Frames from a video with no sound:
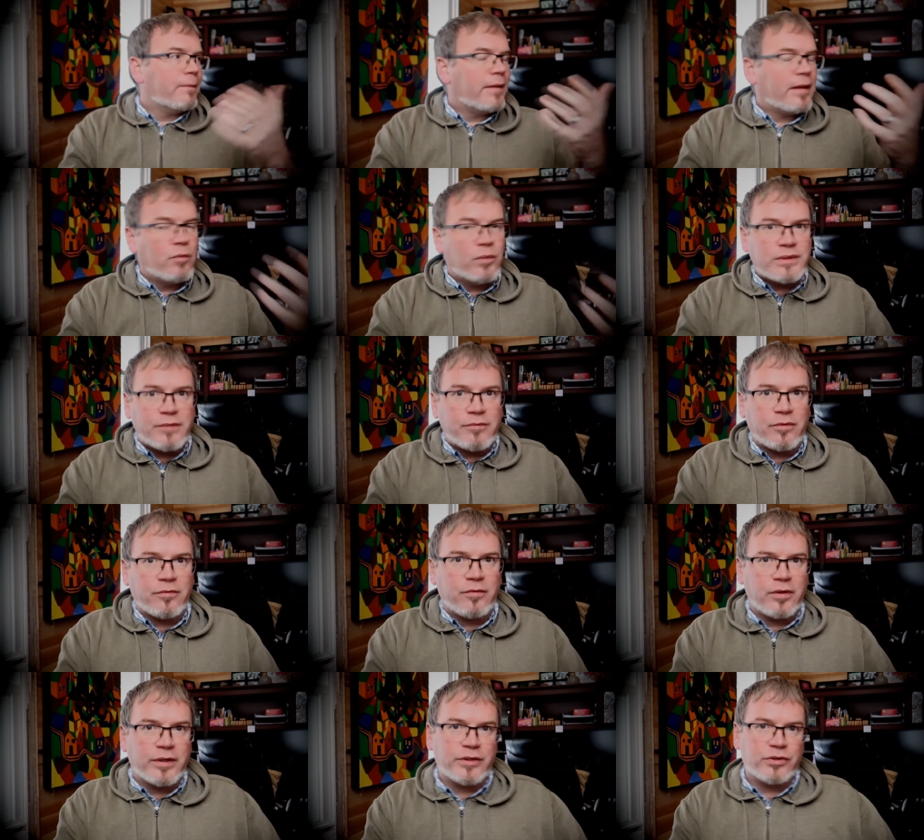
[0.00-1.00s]
He wasn't even
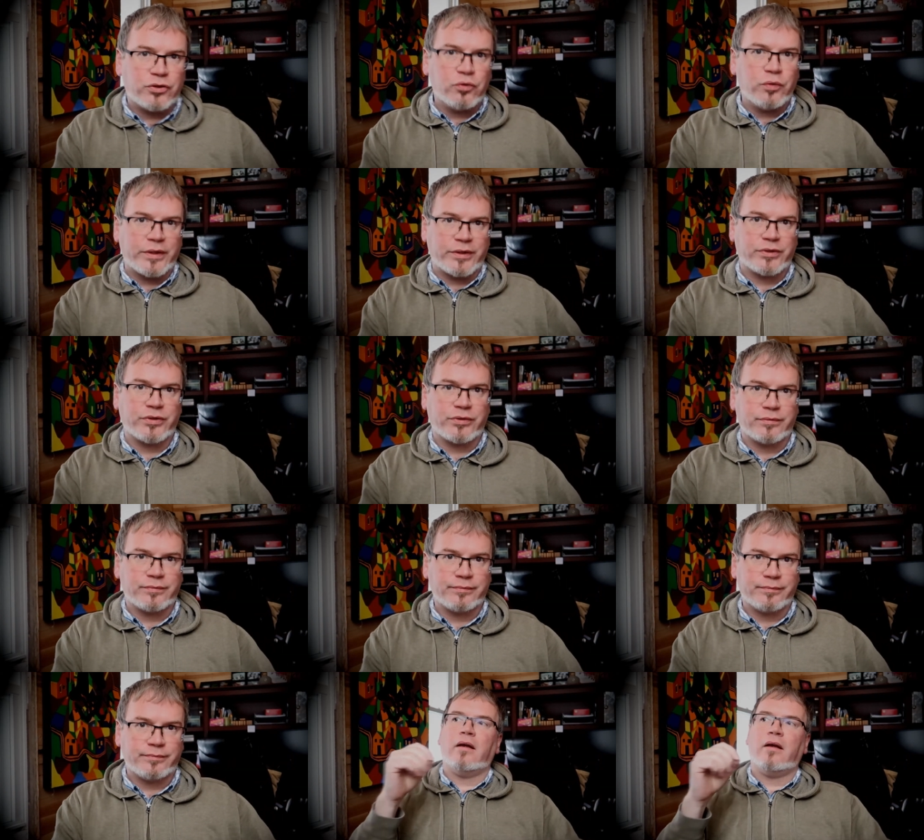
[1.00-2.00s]
fully Jewish.
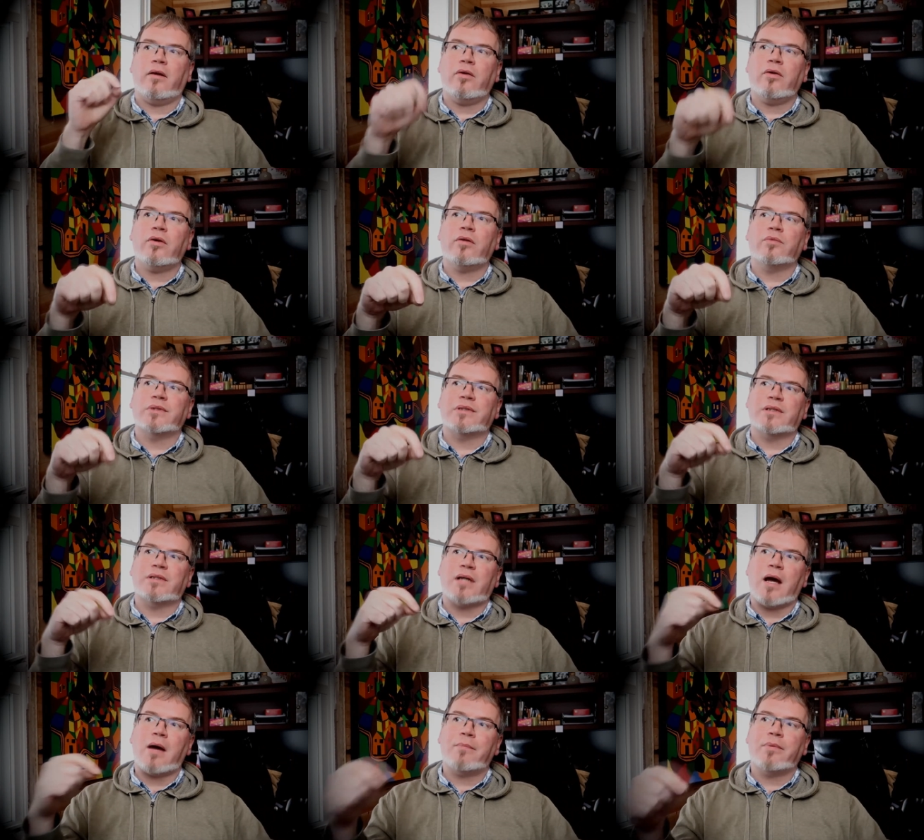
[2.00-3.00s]
Herod was
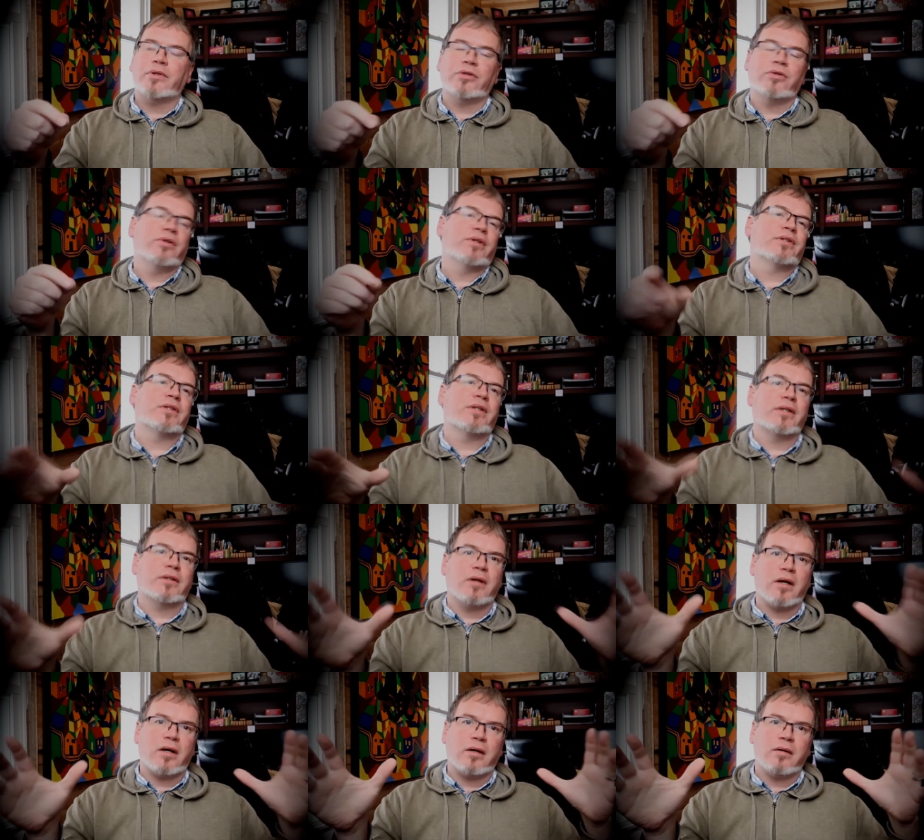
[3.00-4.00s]
this
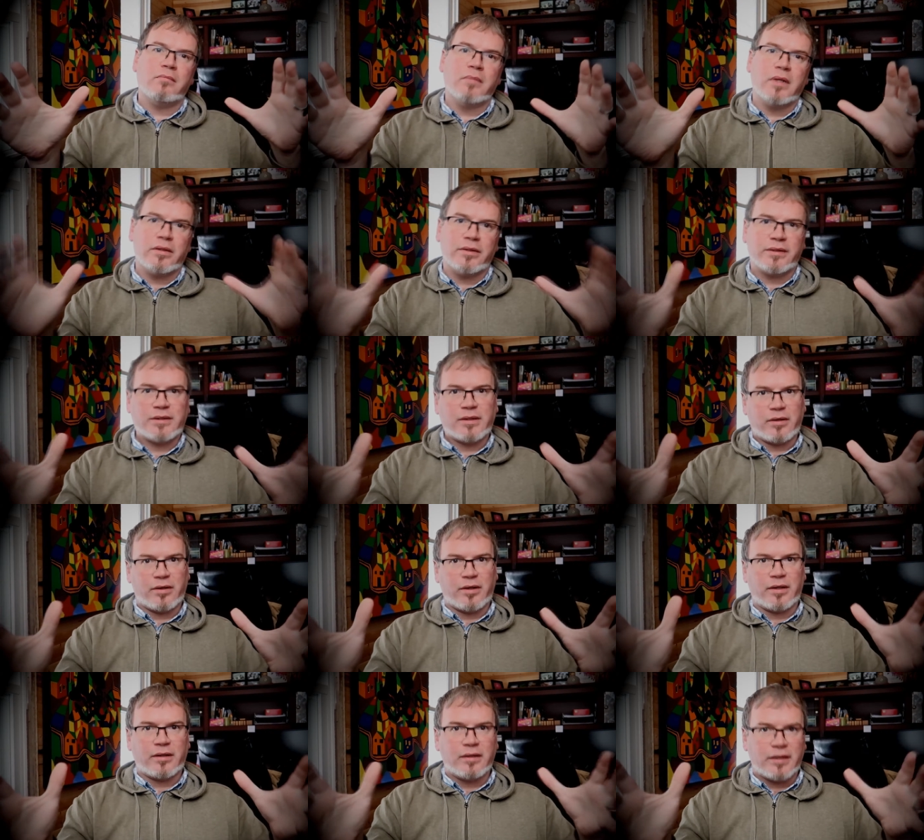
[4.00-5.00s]
opportunistic
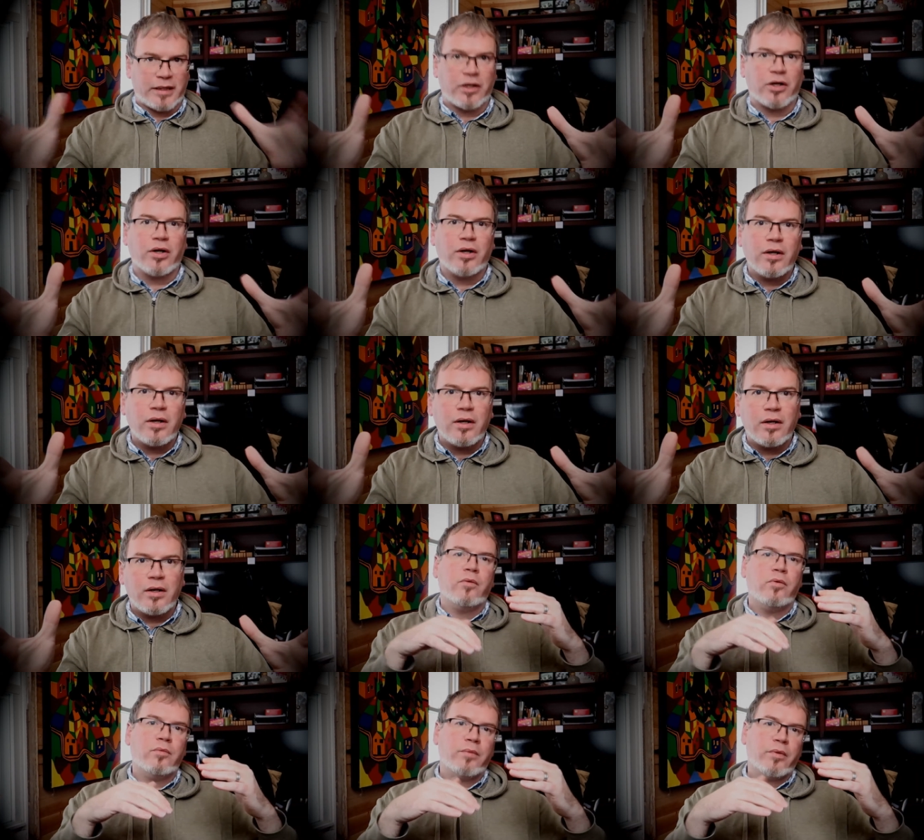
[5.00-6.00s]
military leader
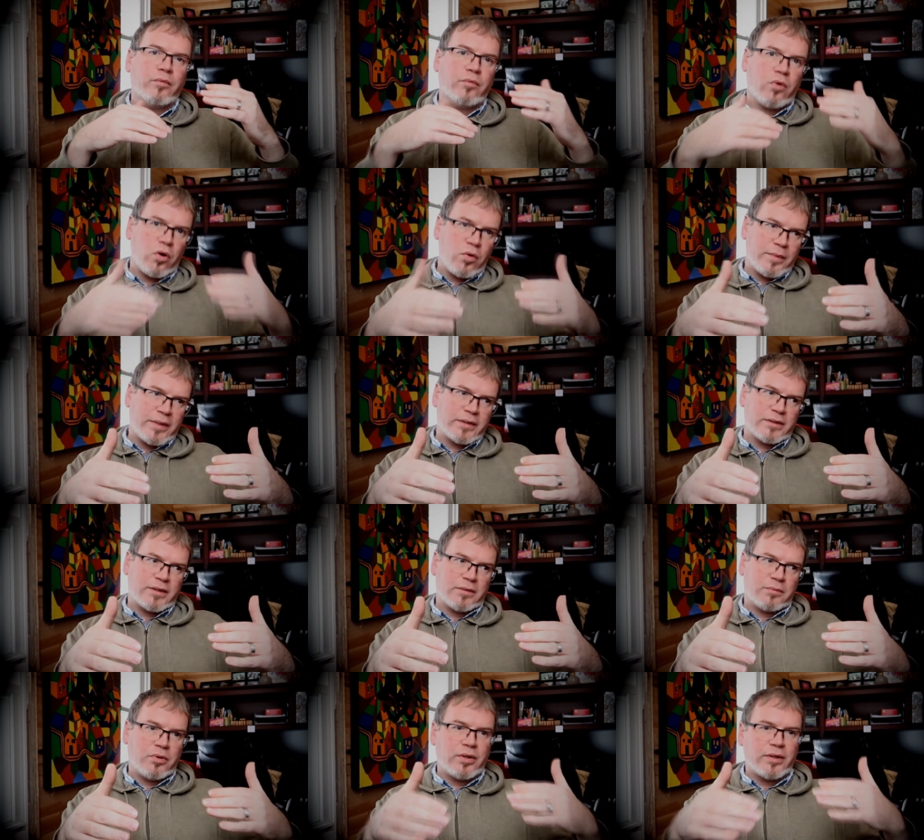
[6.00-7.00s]
whom the Romans
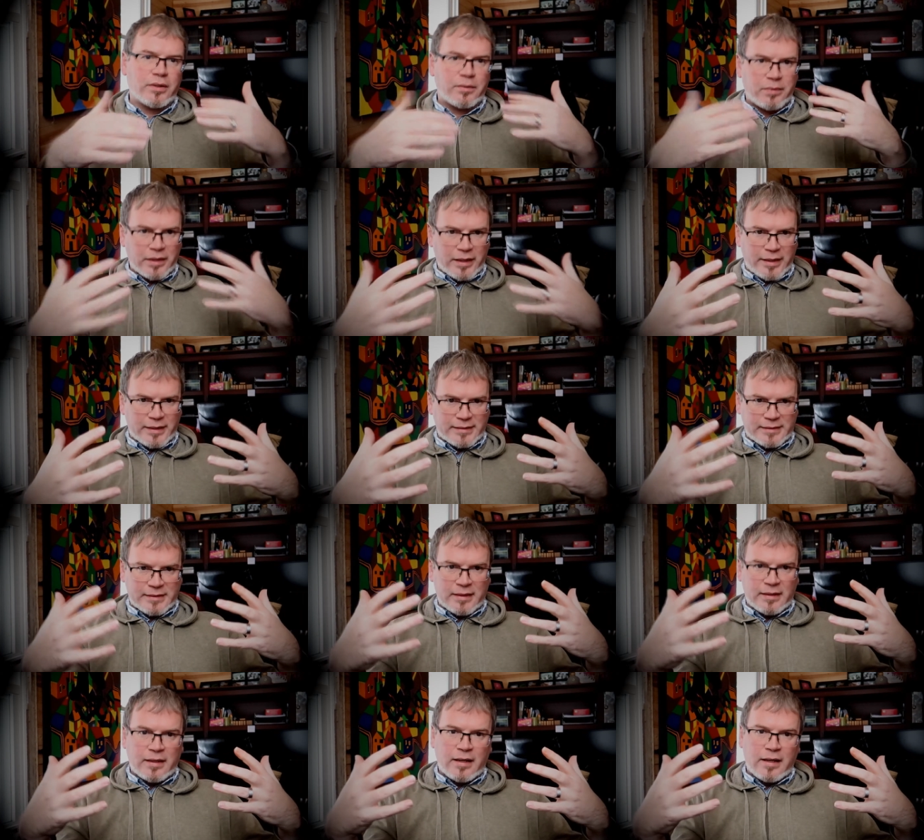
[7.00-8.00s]
had put into place
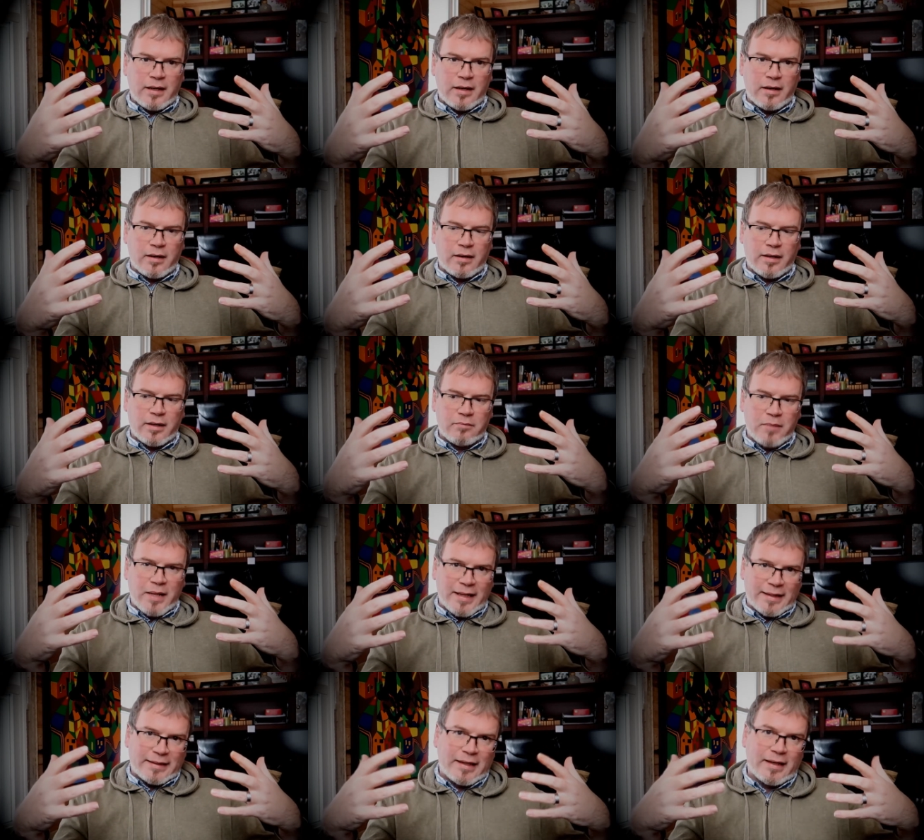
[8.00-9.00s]
and
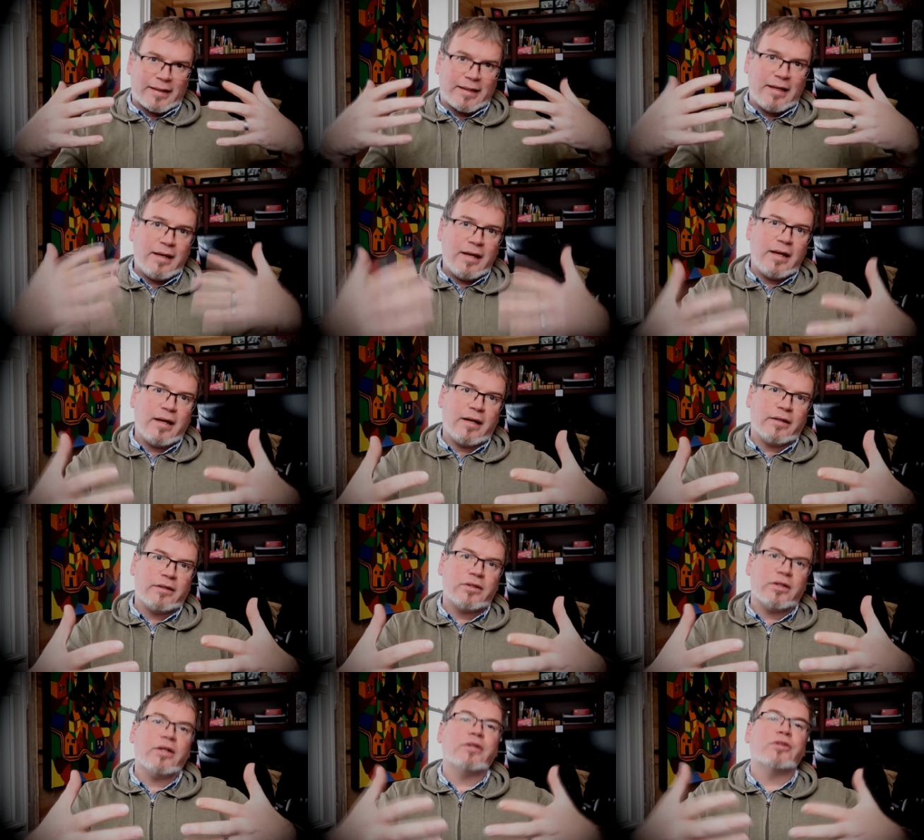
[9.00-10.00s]
made a king
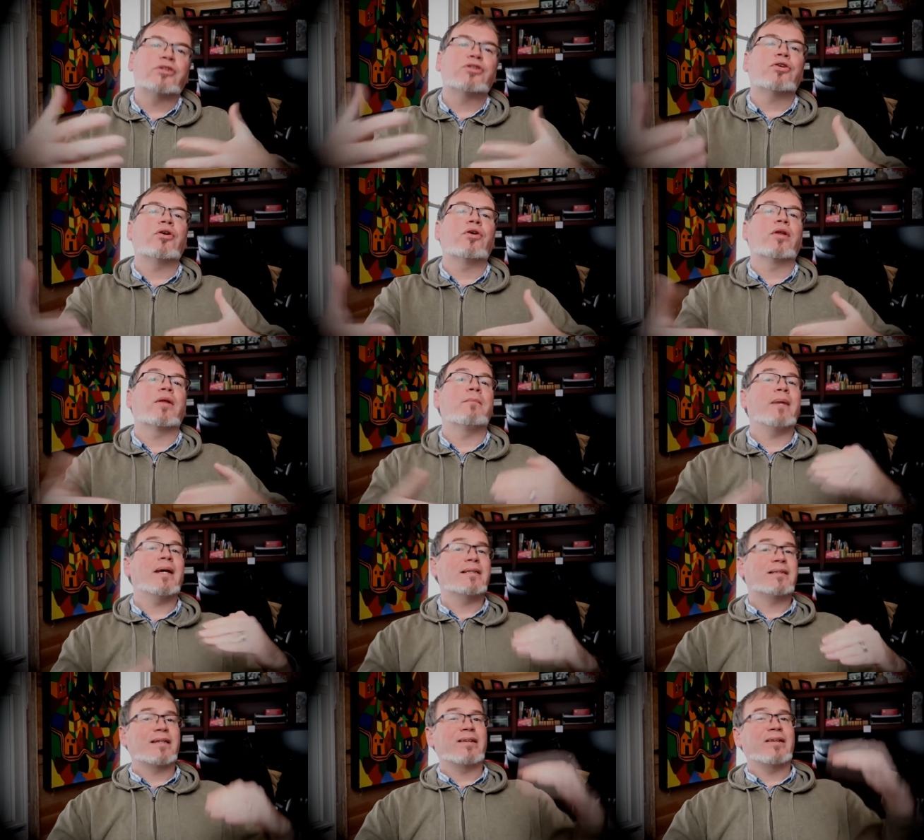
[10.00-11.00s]
to ensure that
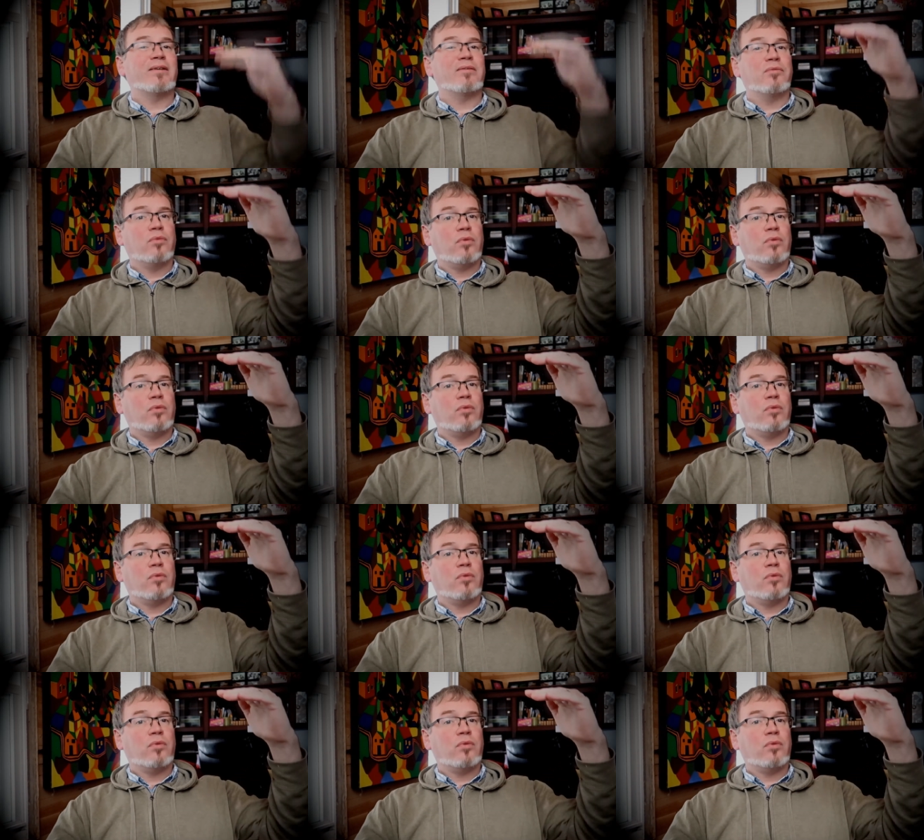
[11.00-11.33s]
basically